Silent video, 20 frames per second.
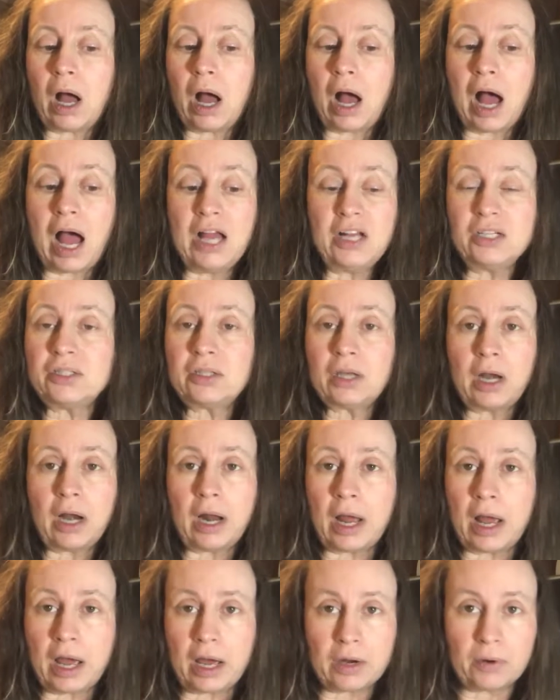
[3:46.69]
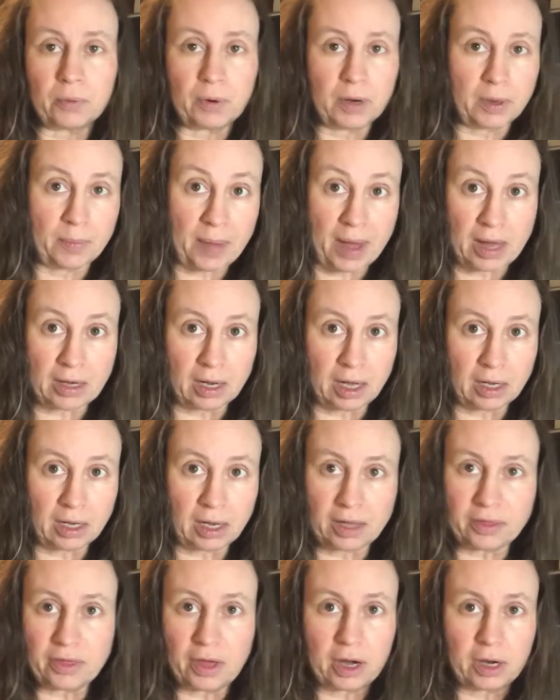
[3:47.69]
I just thought I had a run of bad luck.
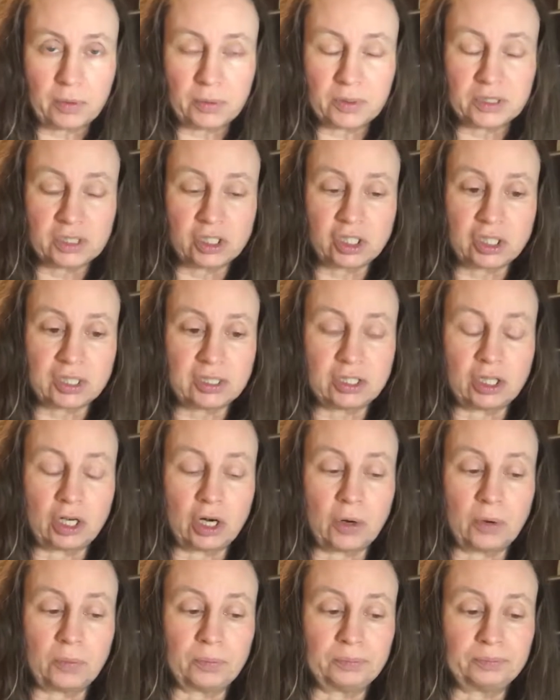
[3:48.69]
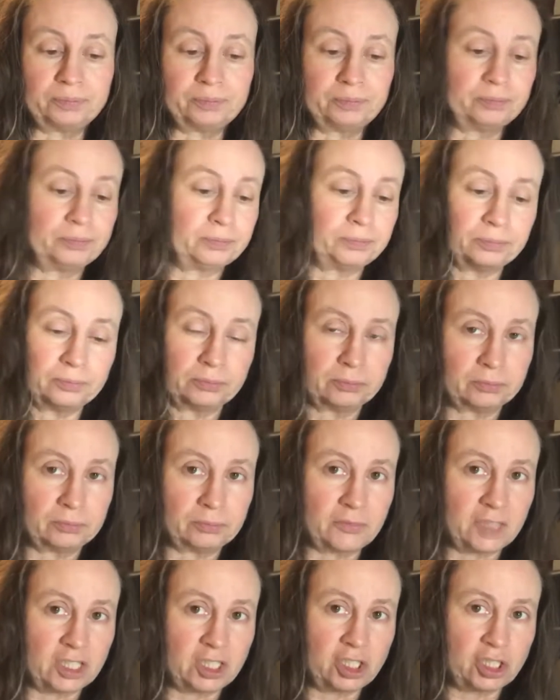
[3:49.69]
I thought it was just, you know,
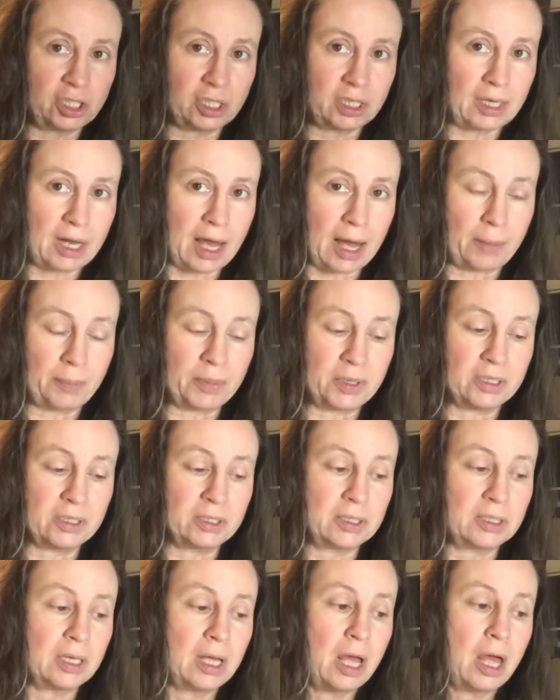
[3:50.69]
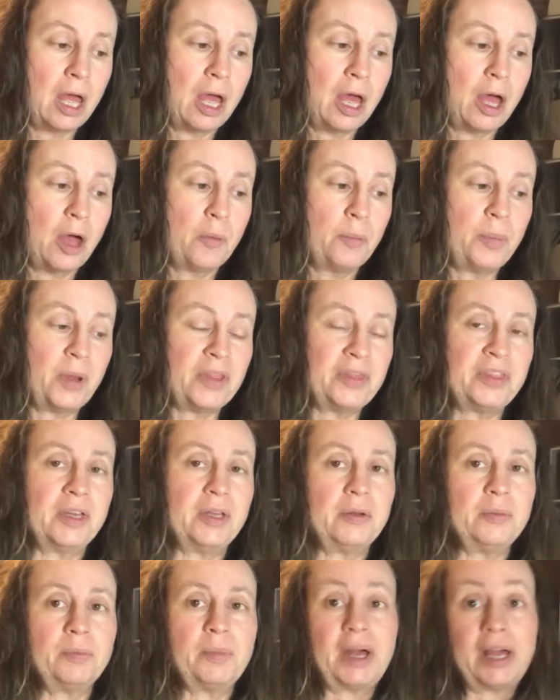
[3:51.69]
this shit happens. But
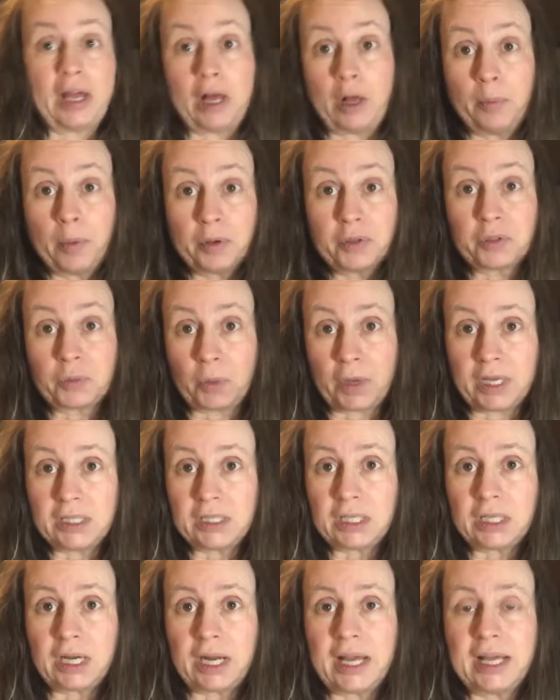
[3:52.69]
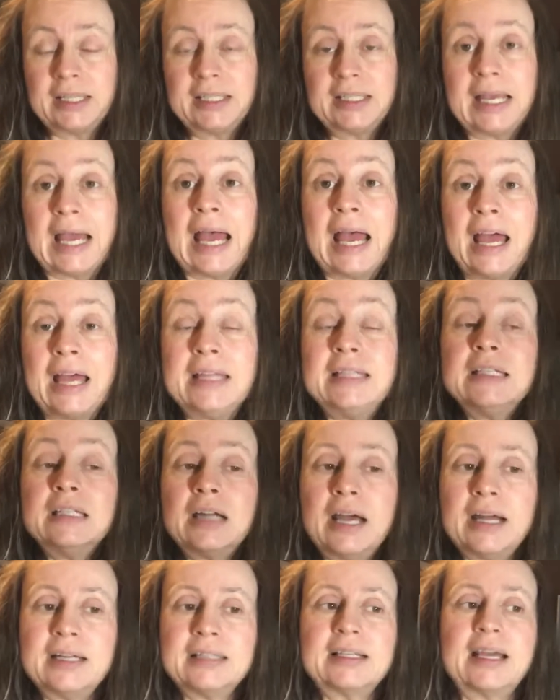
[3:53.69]
then my elbows went, and I had
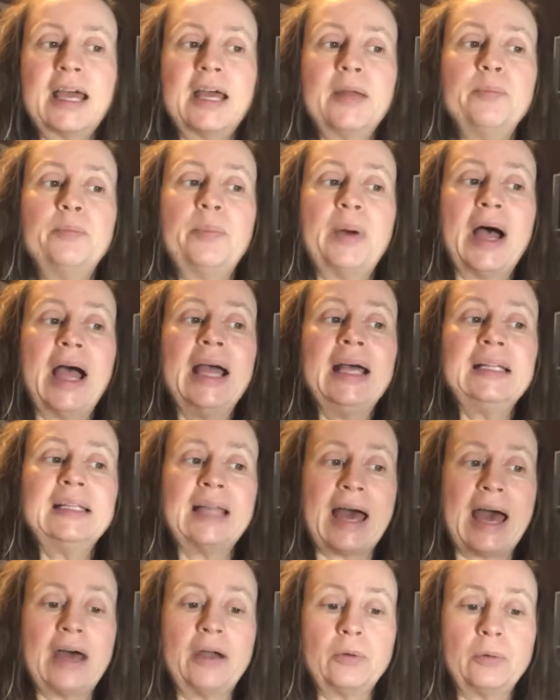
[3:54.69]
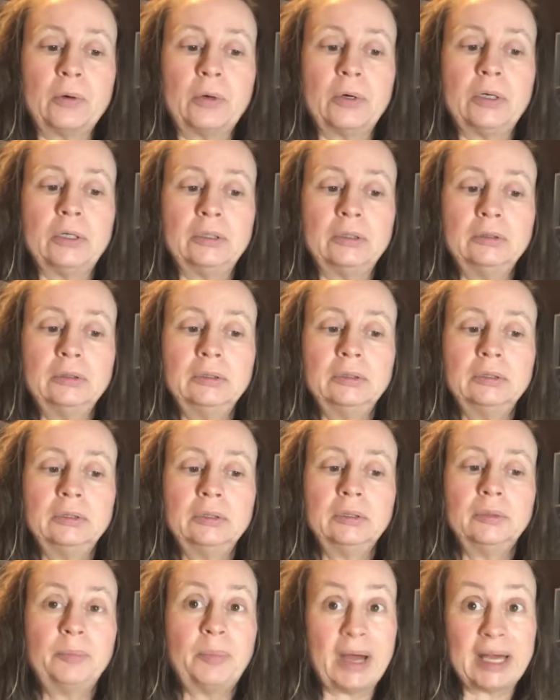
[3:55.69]
tendinitis. I had bilateral
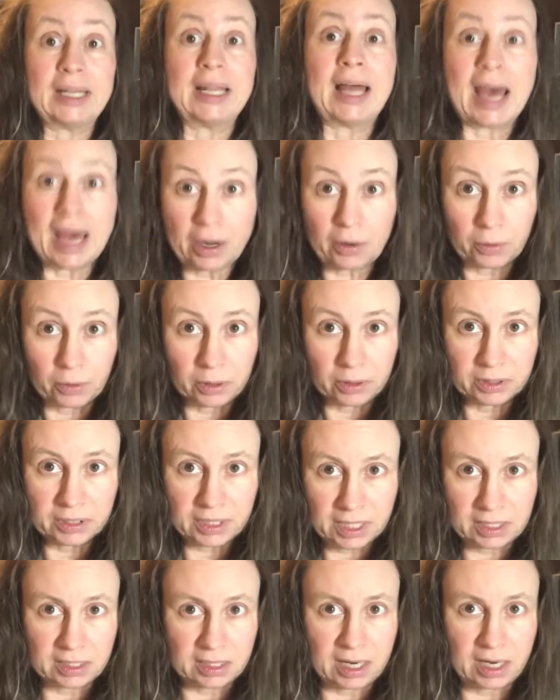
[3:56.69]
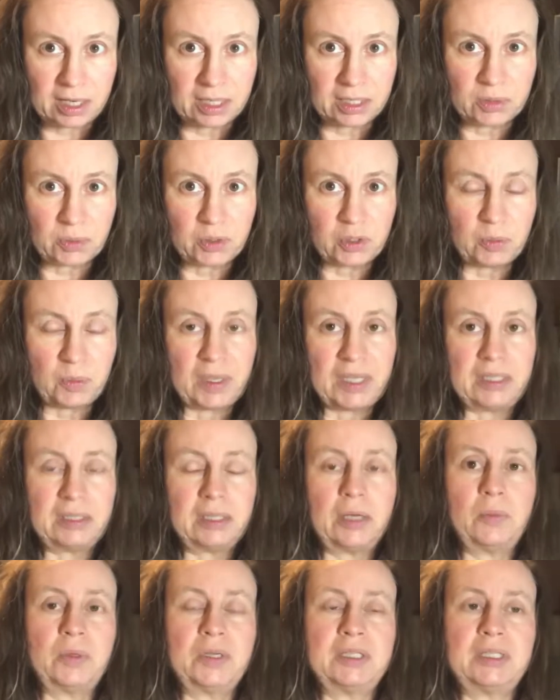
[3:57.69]
tendinitis, which means
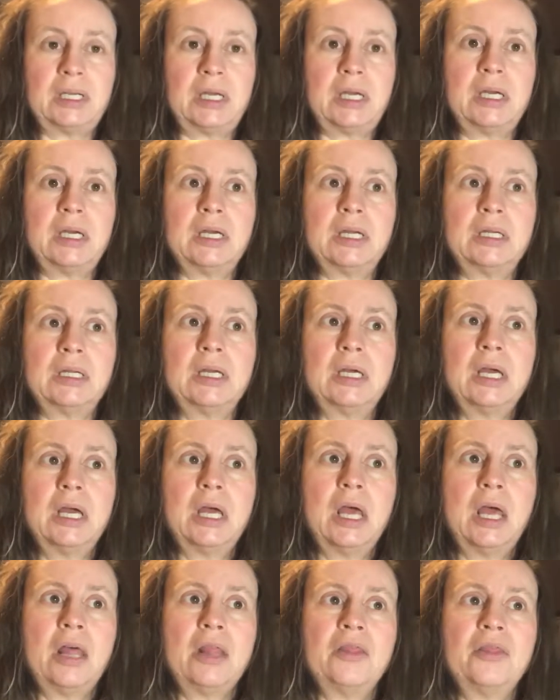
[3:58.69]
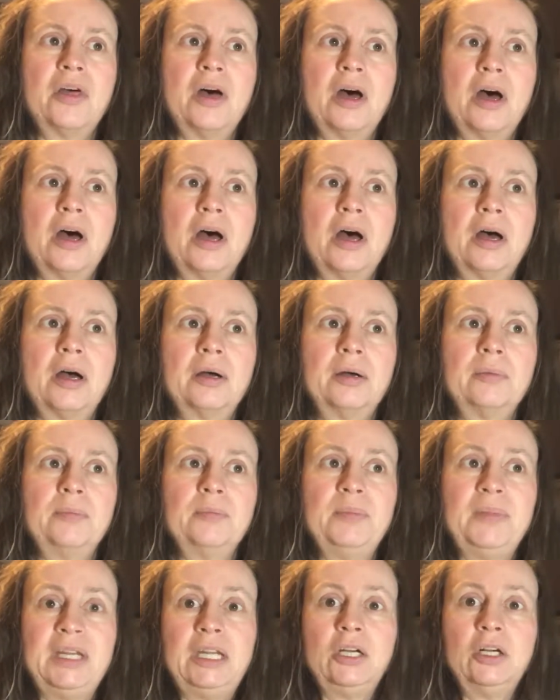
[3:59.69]
it was in the
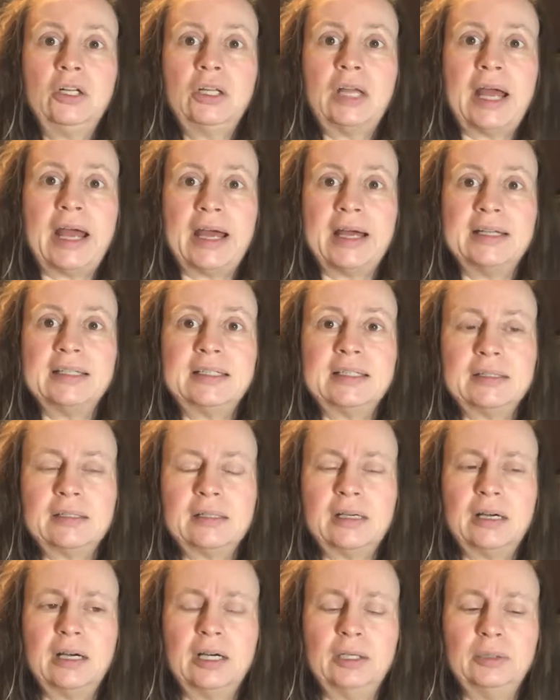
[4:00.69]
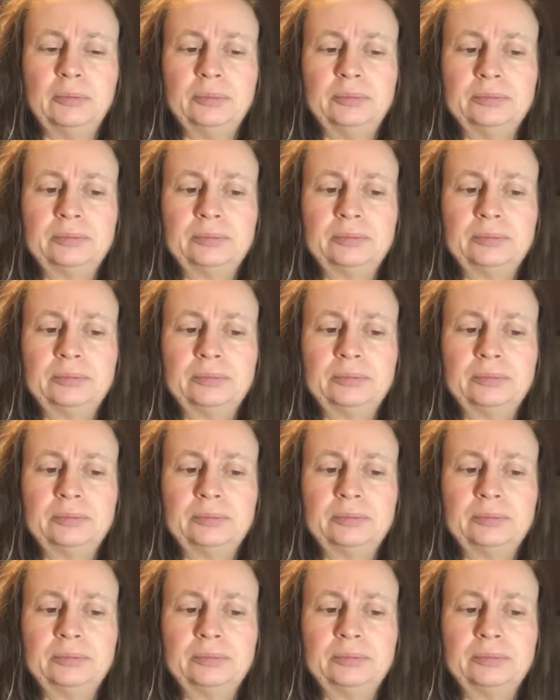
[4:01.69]
medial and I